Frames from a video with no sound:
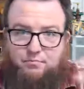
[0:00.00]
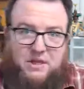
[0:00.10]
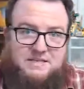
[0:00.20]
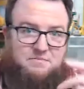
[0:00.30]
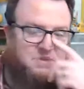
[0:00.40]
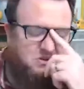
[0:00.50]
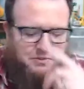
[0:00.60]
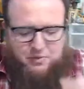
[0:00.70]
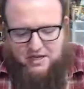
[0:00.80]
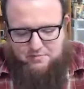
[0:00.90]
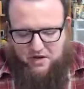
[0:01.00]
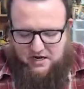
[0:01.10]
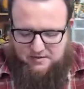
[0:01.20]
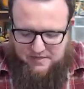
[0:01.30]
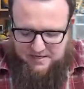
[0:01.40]
pleasant music playing
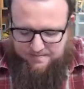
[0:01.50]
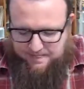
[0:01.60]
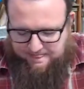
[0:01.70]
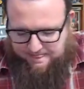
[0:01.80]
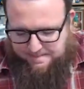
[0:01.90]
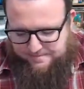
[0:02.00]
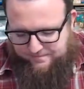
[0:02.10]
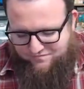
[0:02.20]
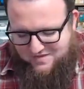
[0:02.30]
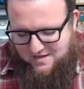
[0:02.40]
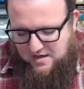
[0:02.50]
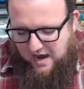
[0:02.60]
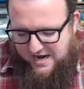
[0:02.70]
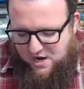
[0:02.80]
behind me. I